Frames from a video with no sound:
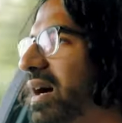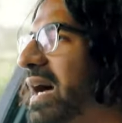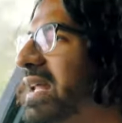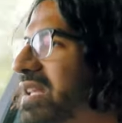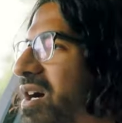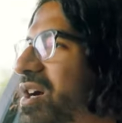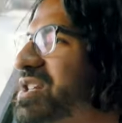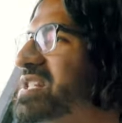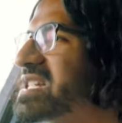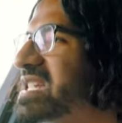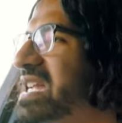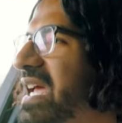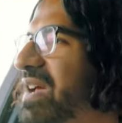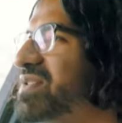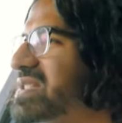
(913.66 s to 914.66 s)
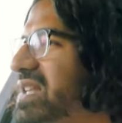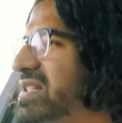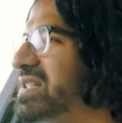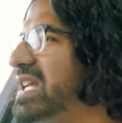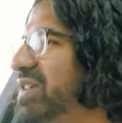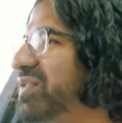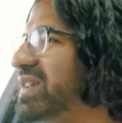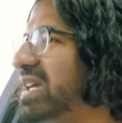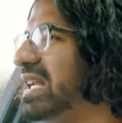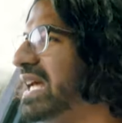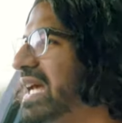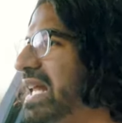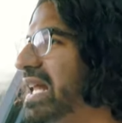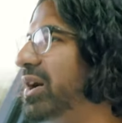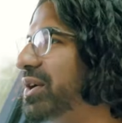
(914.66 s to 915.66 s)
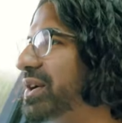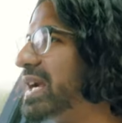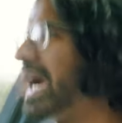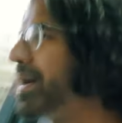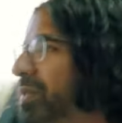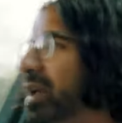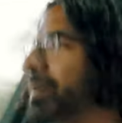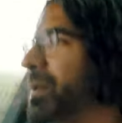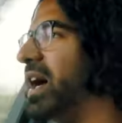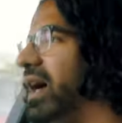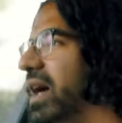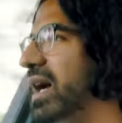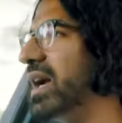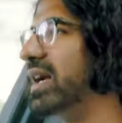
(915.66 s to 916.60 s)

And those shifts, I don't know if you can hear that on camera, but